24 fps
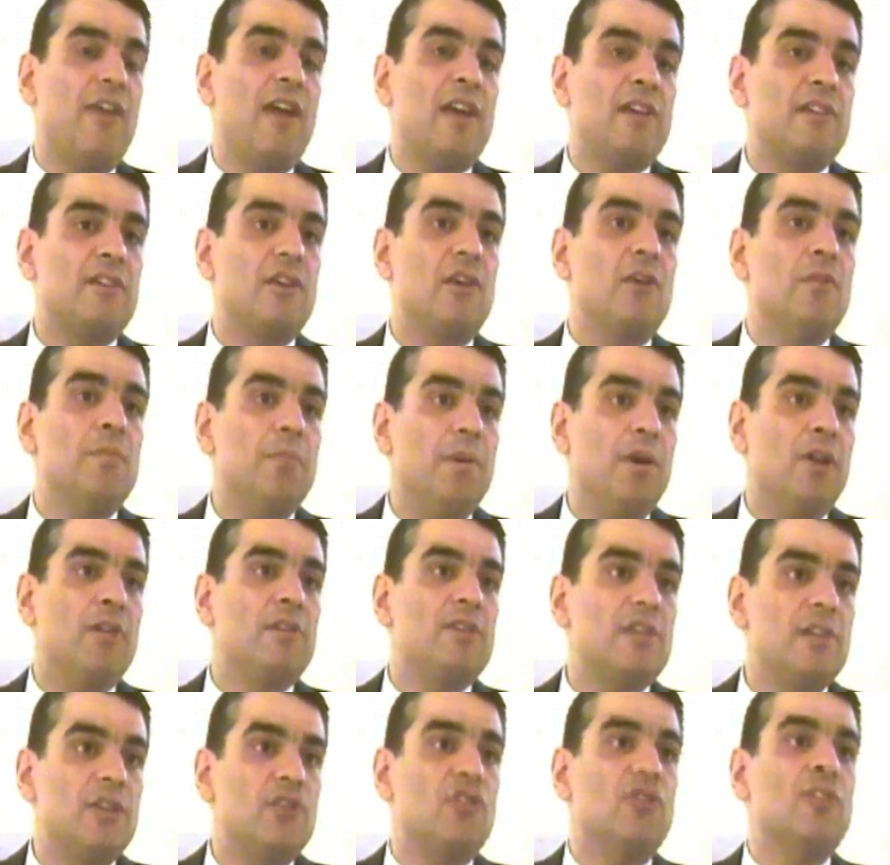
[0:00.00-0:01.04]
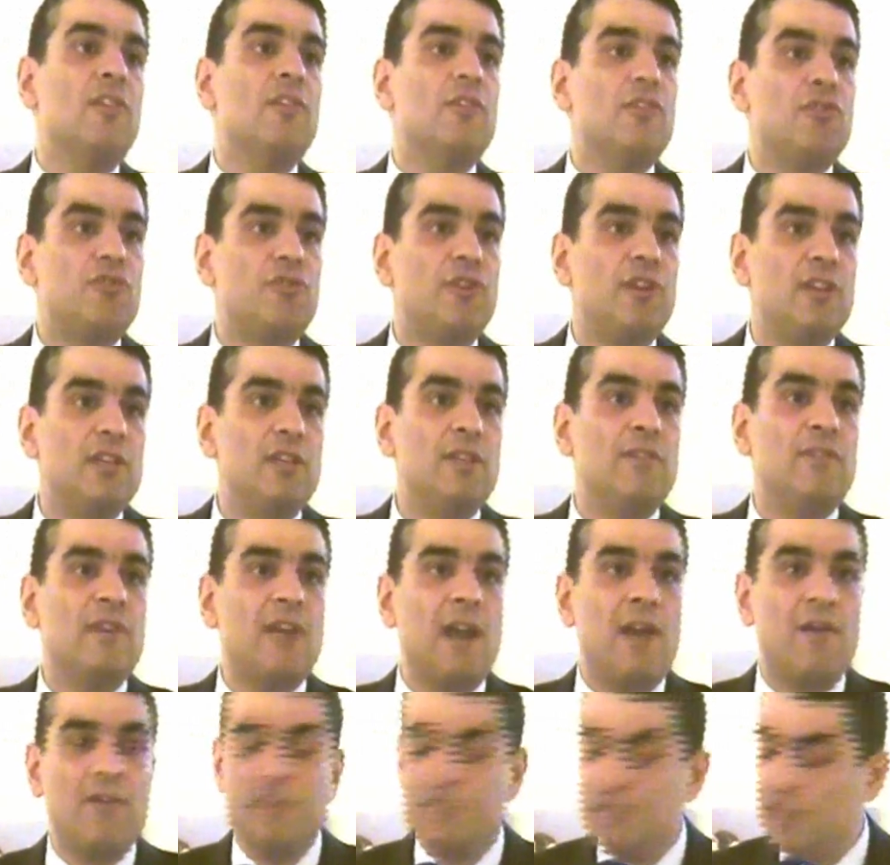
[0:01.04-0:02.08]
facto partition. The Treaty of
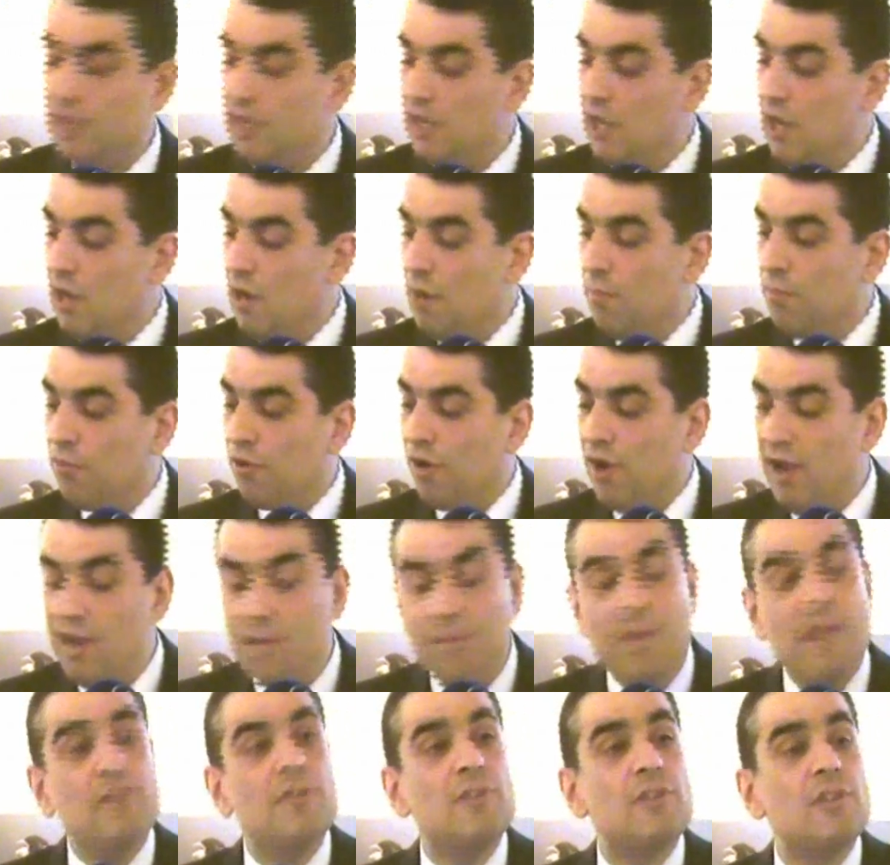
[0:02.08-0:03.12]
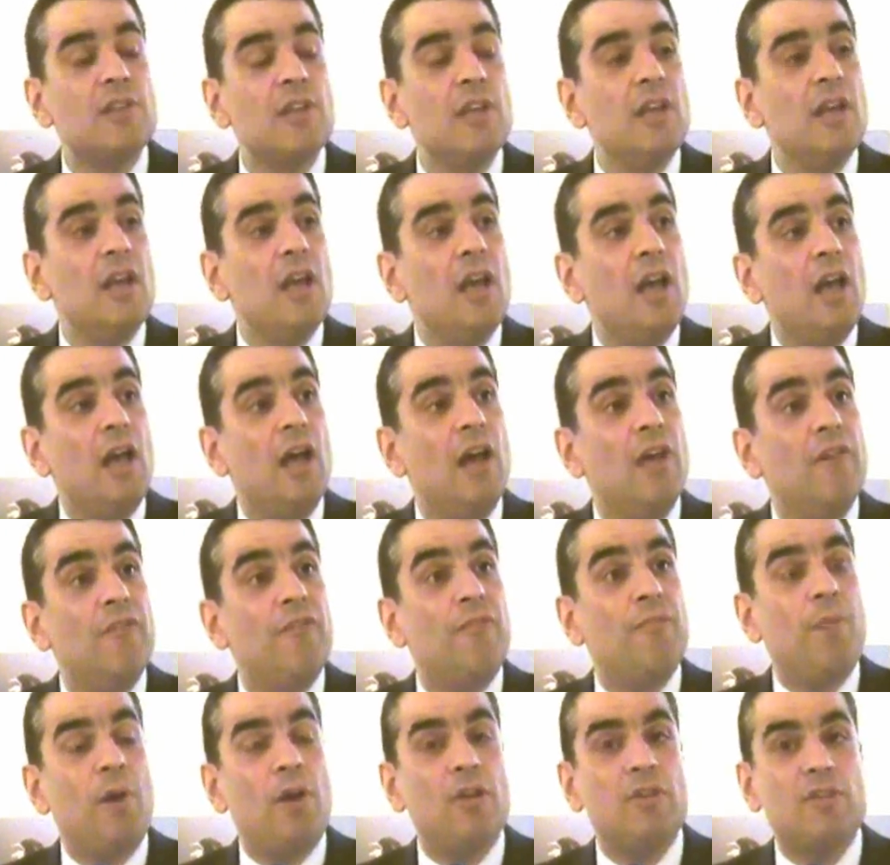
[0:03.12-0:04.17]
Guarantee prohibits
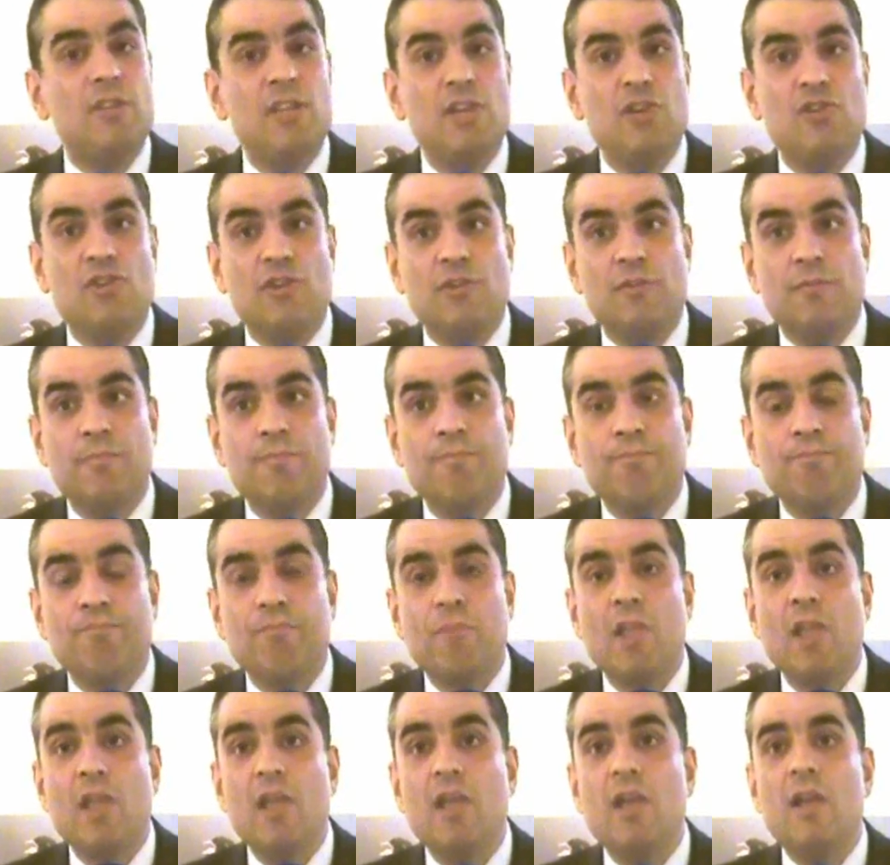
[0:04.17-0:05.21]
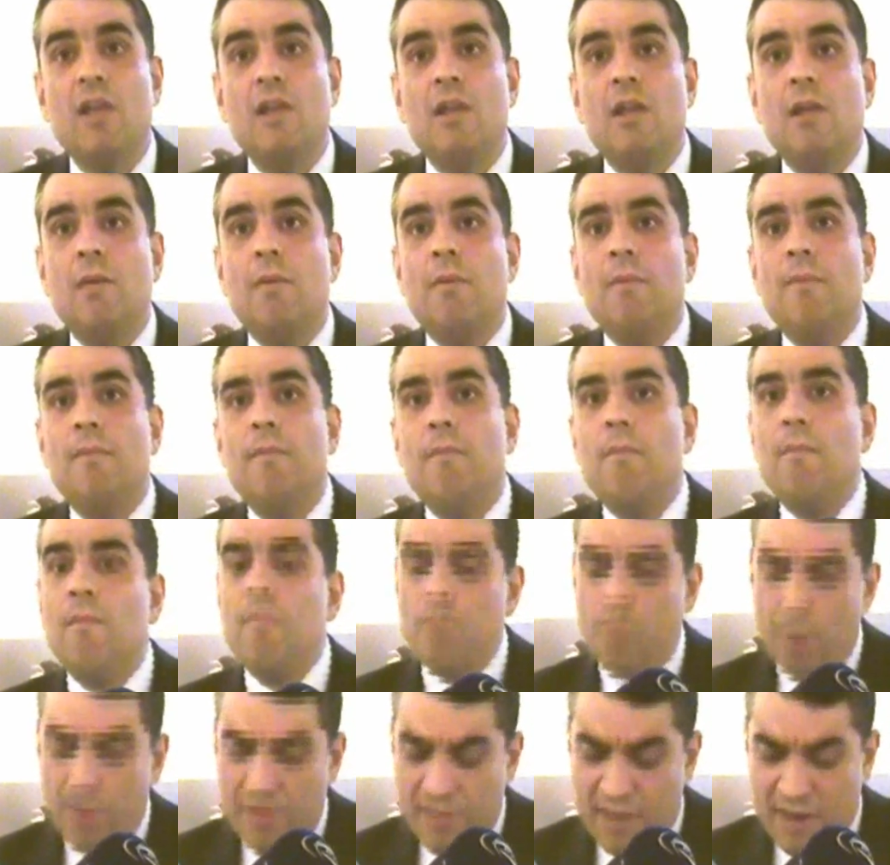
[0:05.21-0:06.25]
partition.
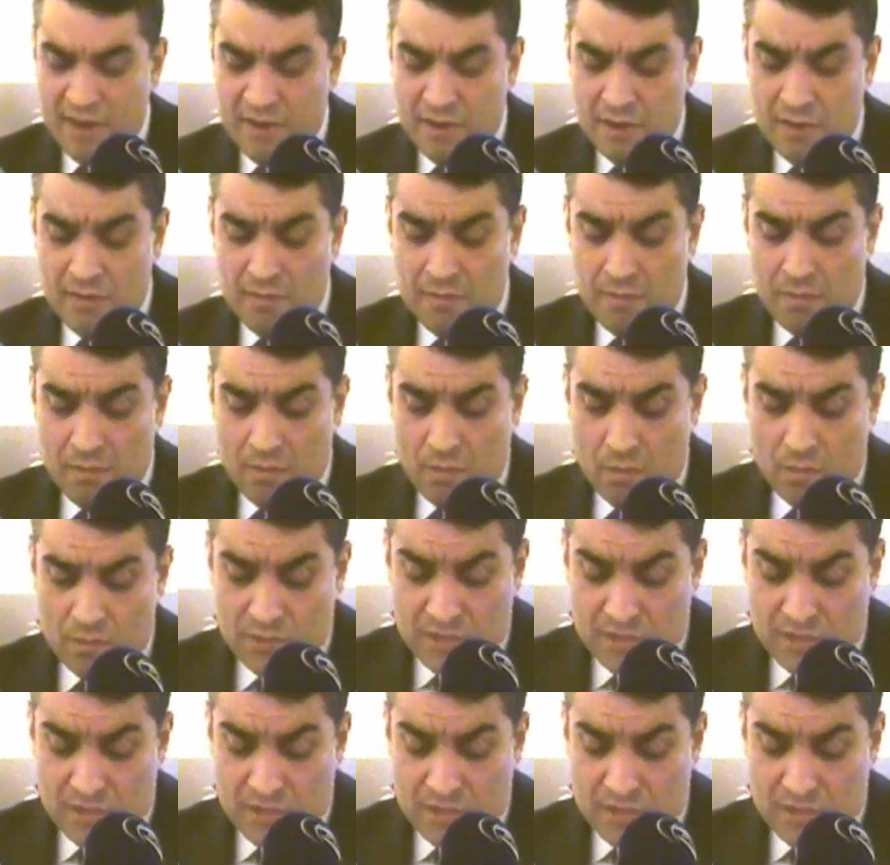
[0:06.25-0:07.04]
Within